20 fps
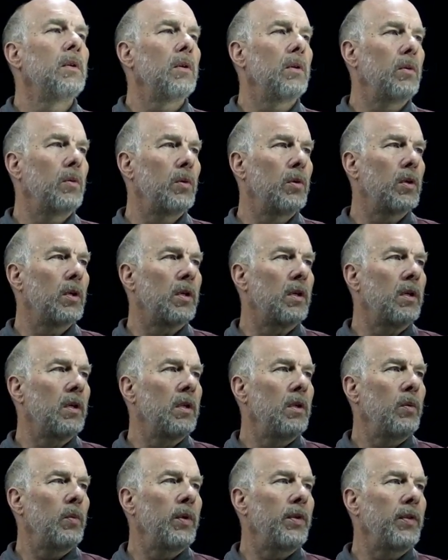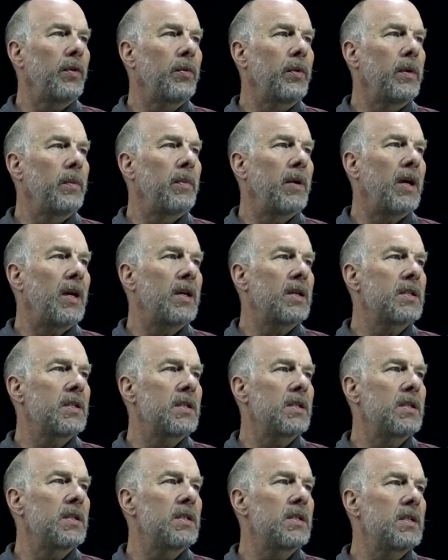or with 3
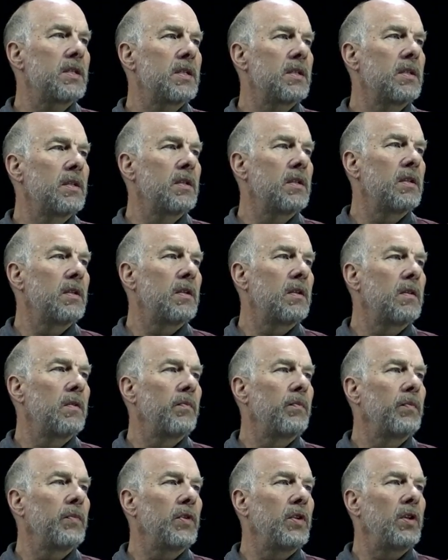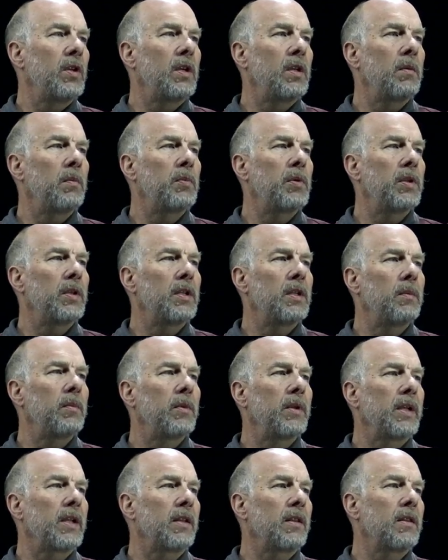boxes, you can put them
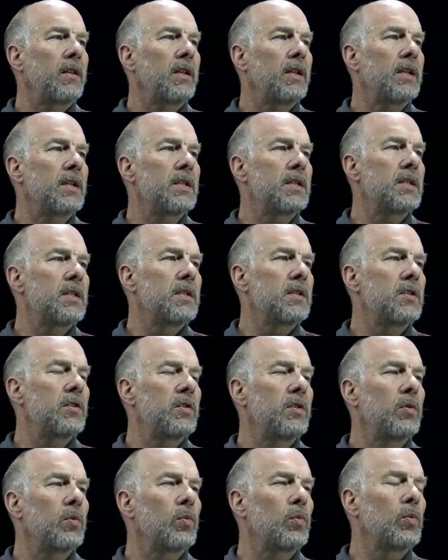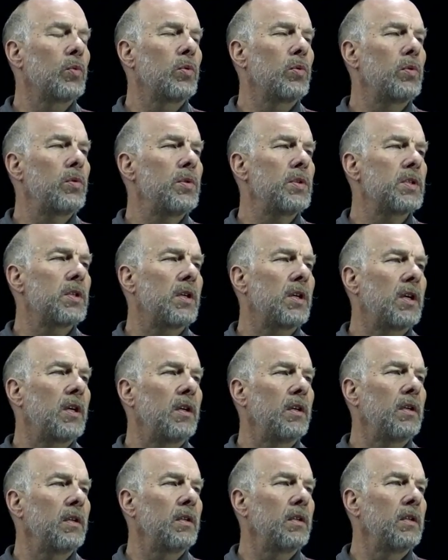like this. So the rules are
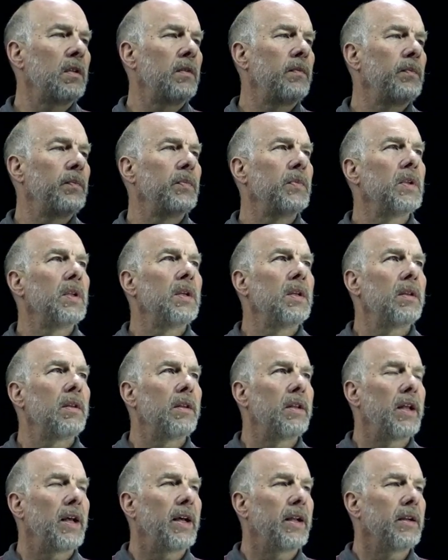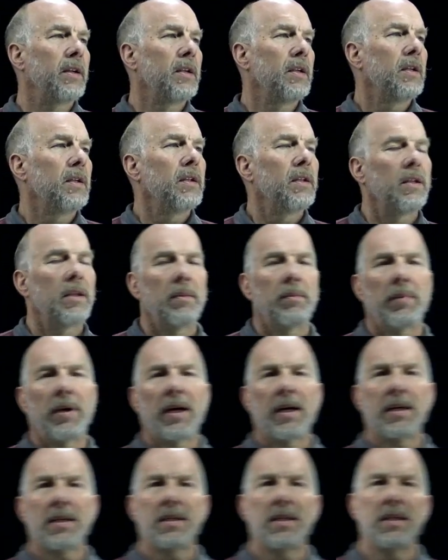that the
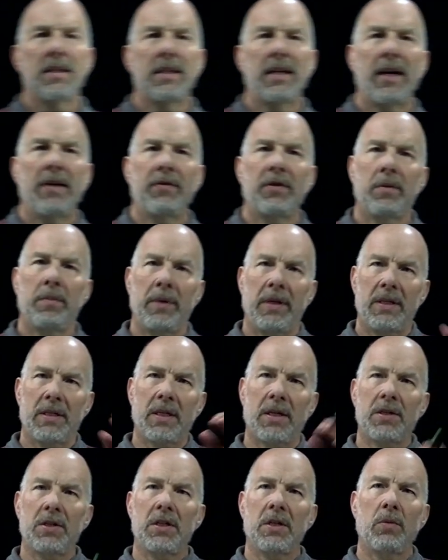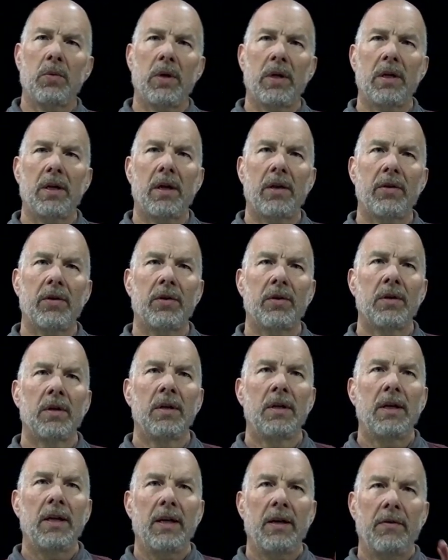boxes have to be touching one another
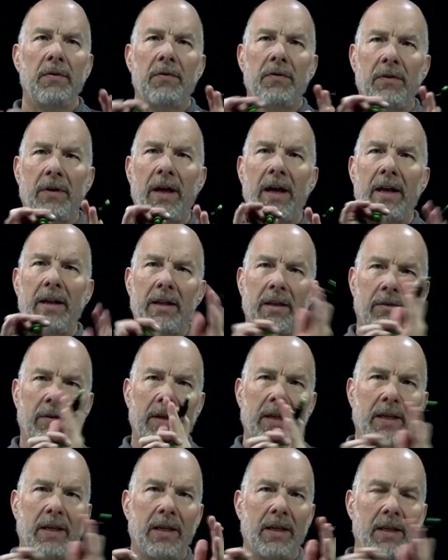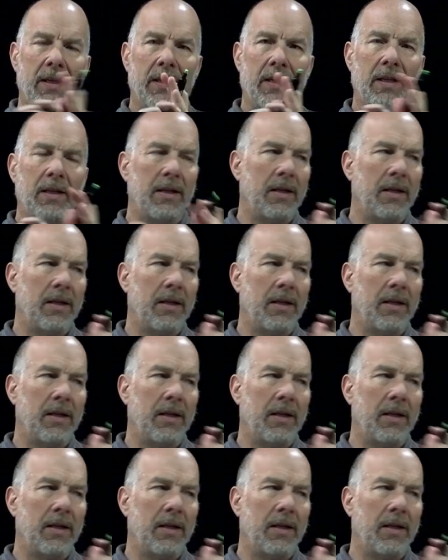flat, like in